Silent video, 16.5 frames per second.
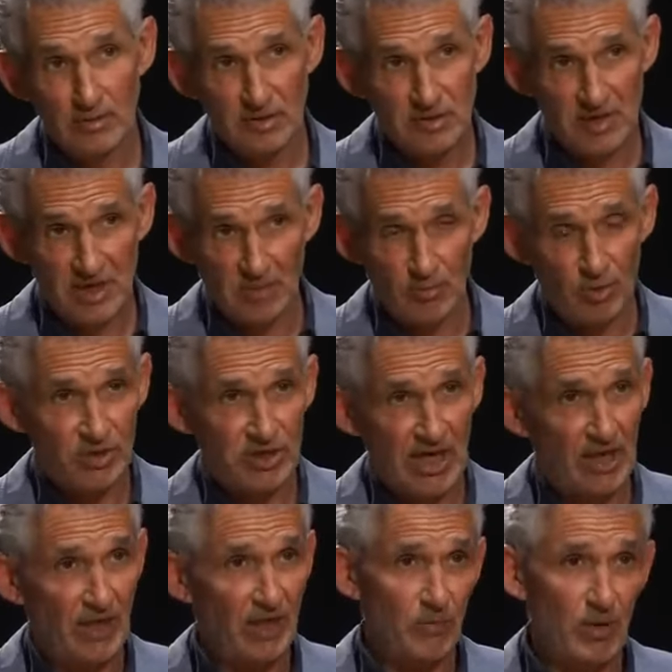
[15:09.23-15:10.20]
Stick them all
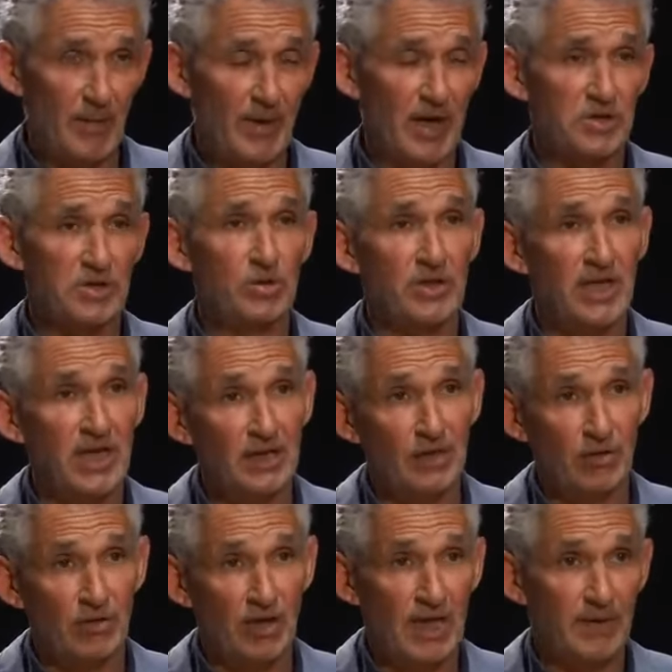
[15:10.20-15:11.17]
together, they weigh about two
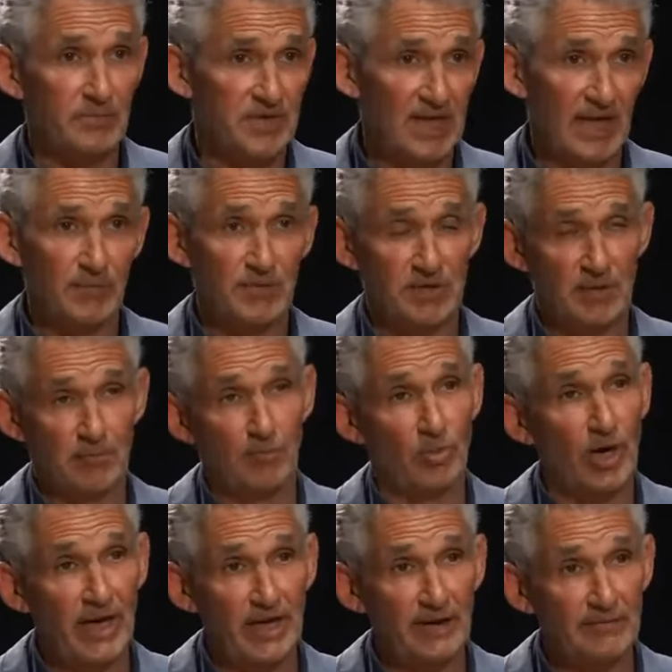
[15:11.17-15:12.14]
kilograms, same as your
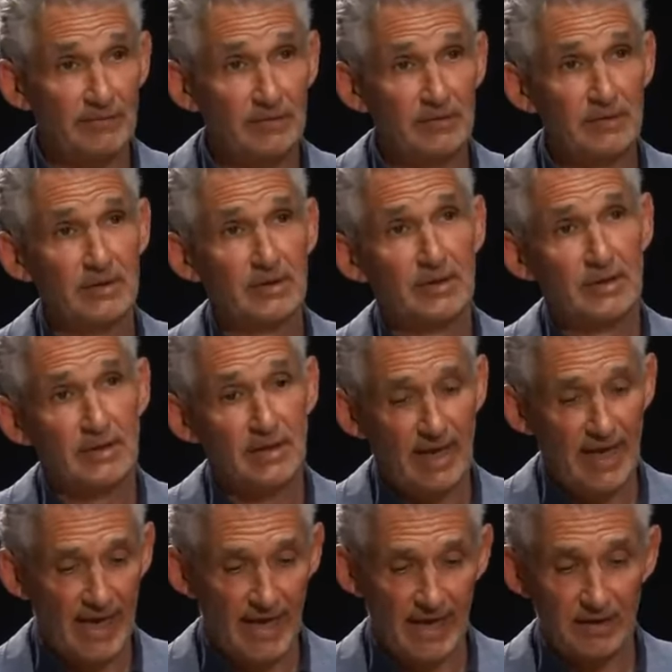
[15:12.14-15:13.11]
brain,
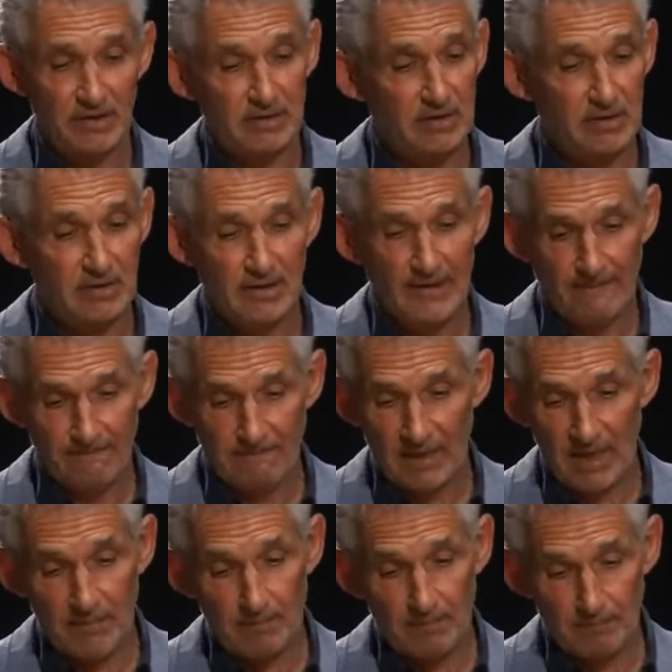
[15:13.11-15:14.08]
and
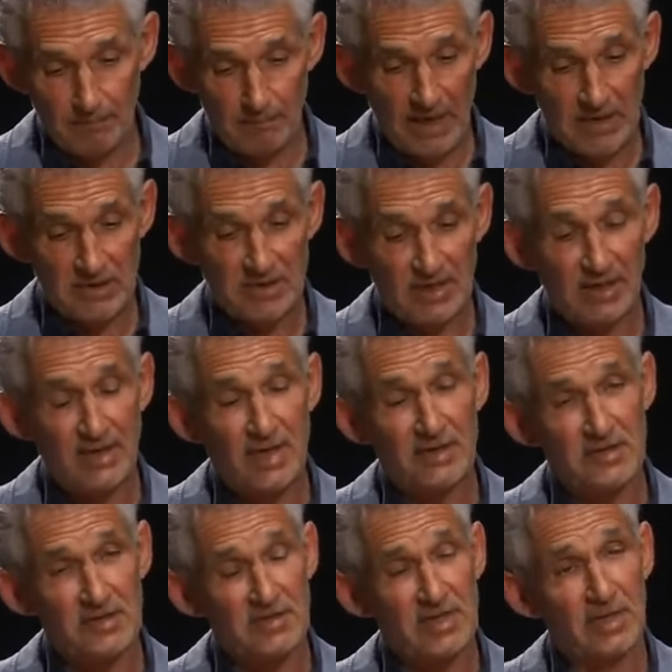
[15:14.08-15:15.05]
they're basically,
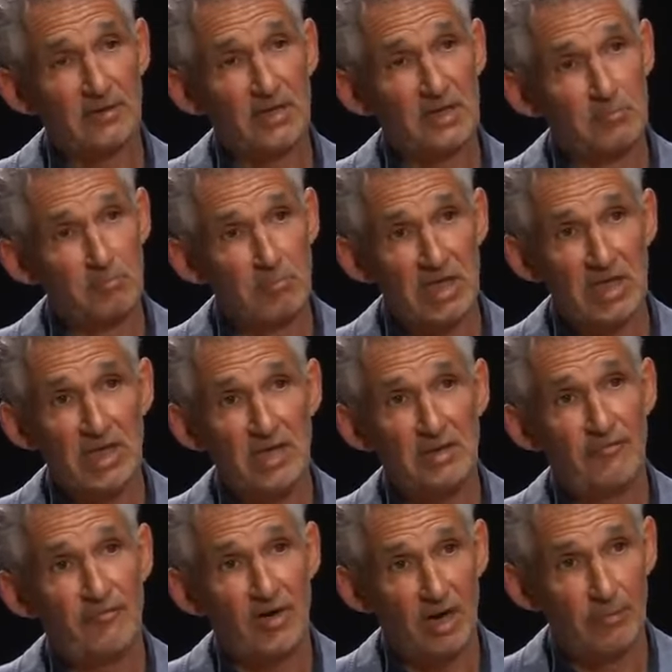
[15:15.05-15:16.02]
as I said, these
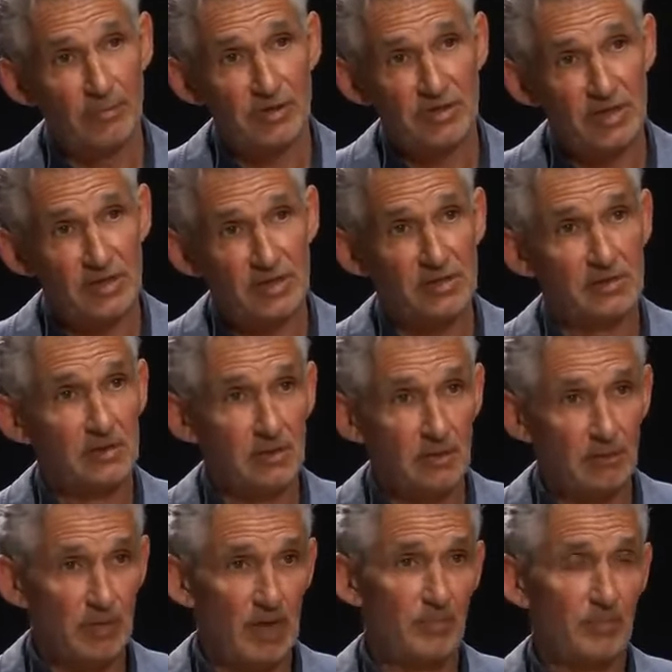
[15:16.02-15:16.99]
mini pharmacies
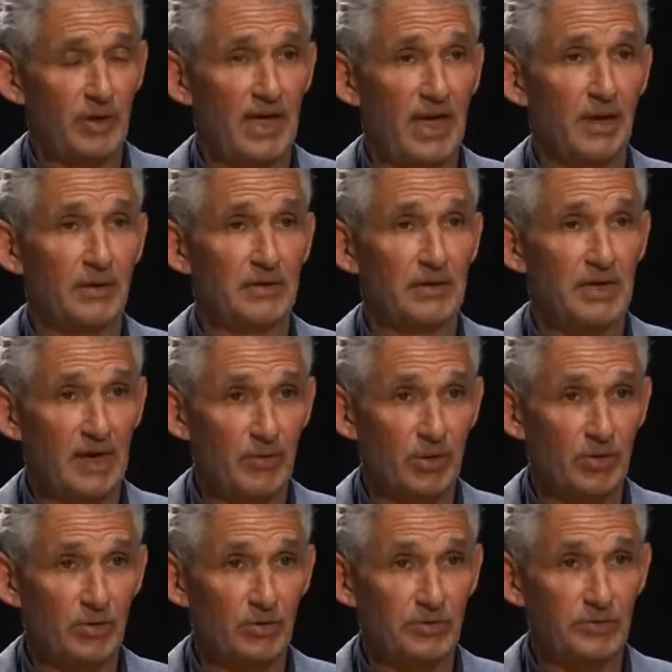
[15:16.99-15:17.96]
pumping out
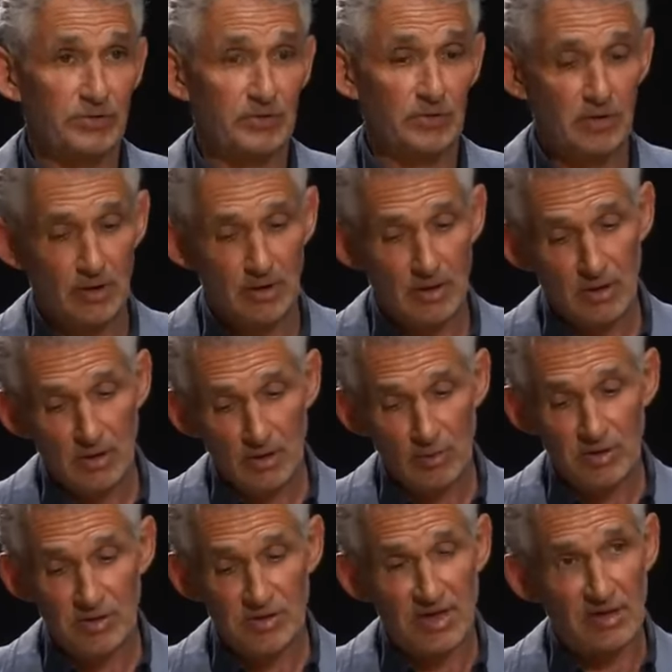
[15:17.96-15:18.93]
chemicals
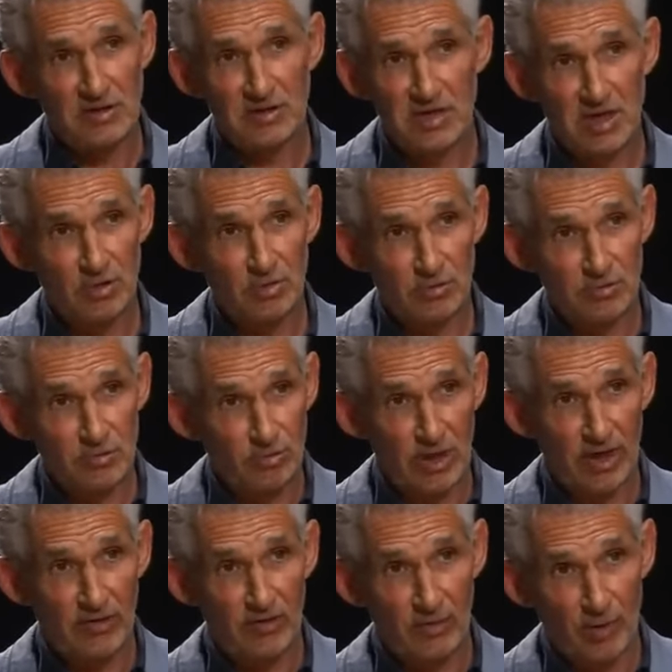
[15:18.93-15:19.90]
which send signals
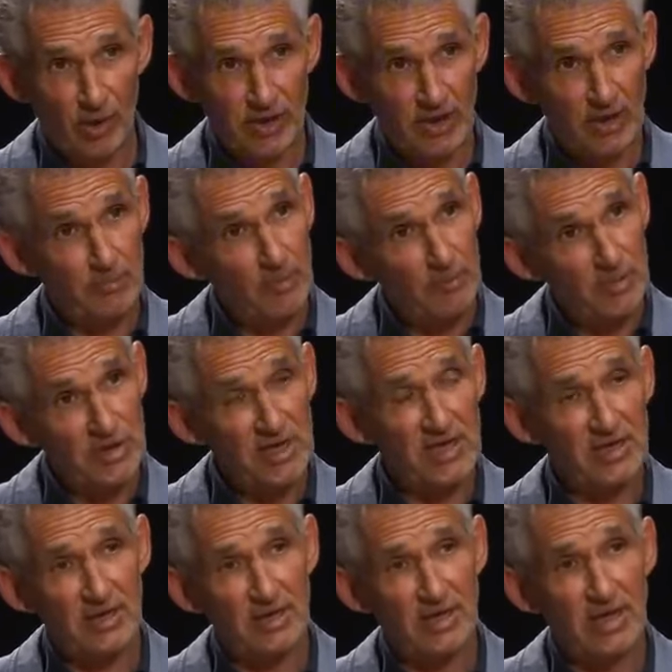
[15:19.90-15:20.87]
all over a body, but
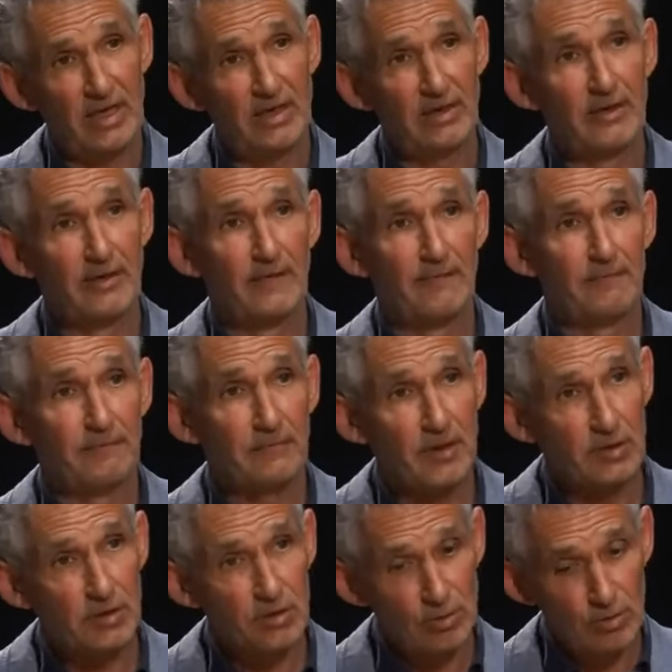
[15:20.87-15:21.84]
particularly
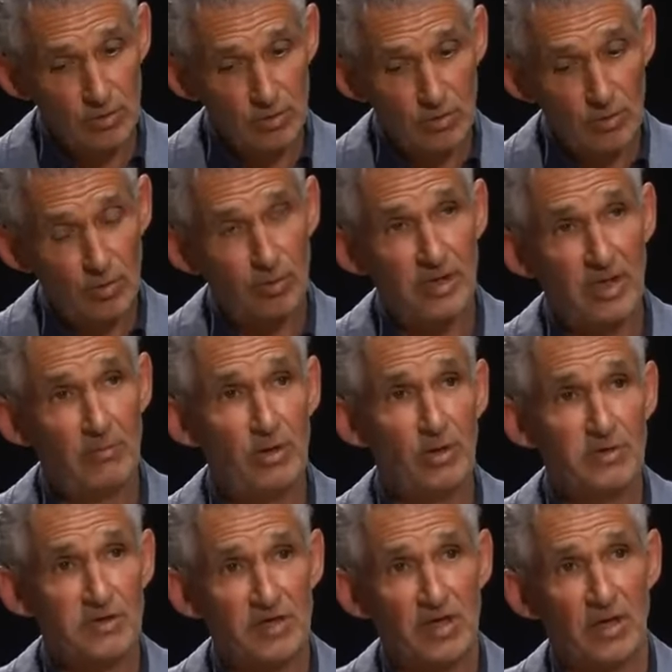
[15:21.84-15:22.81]
to all the
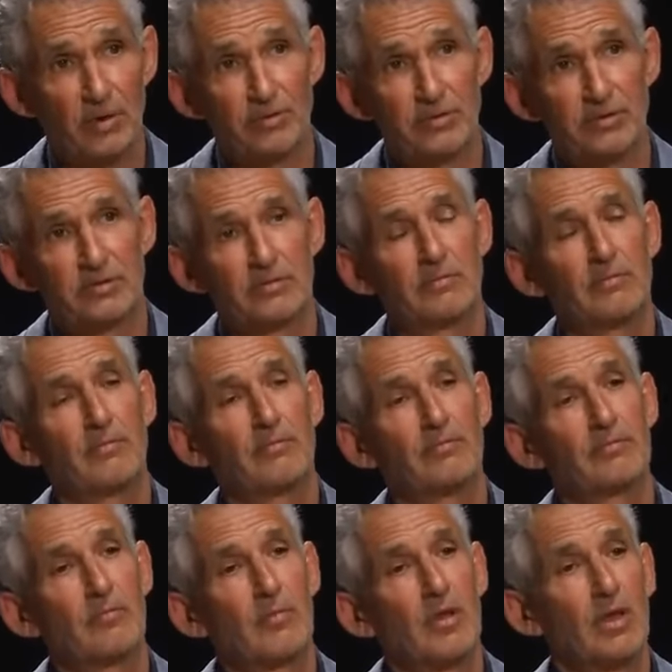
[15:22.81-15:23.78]
immune cells
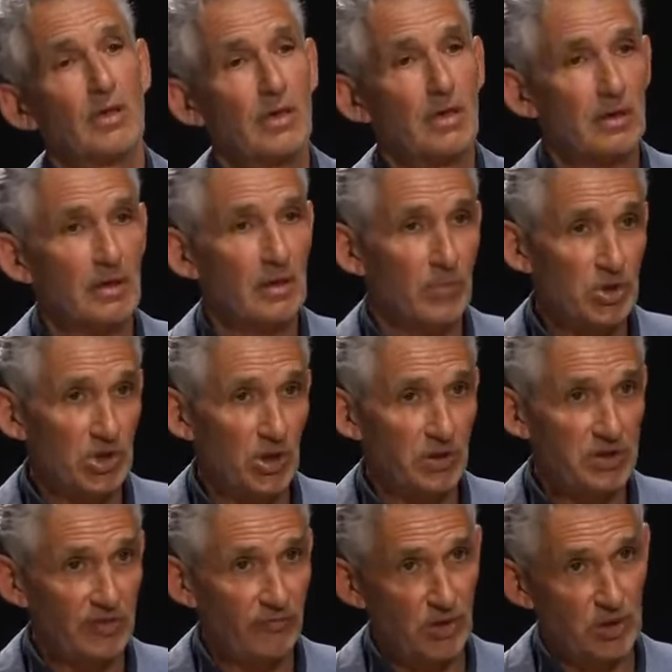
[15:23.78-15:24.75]
the
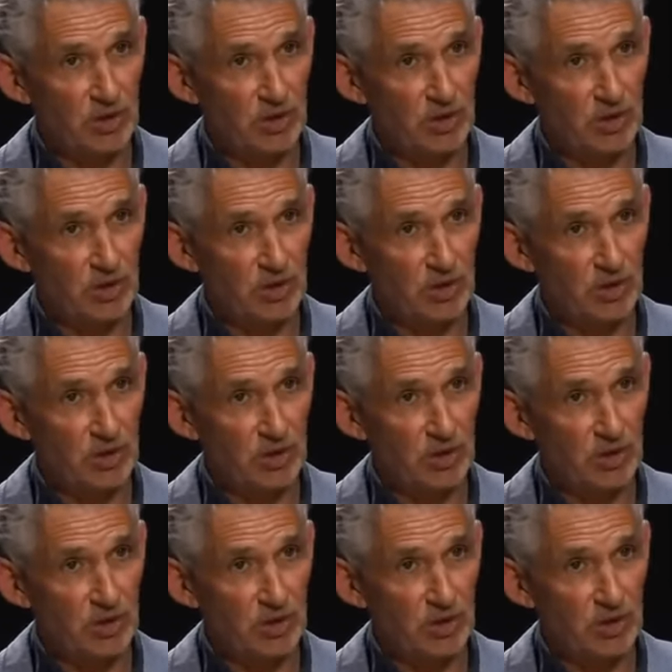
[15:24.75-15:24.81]
majority of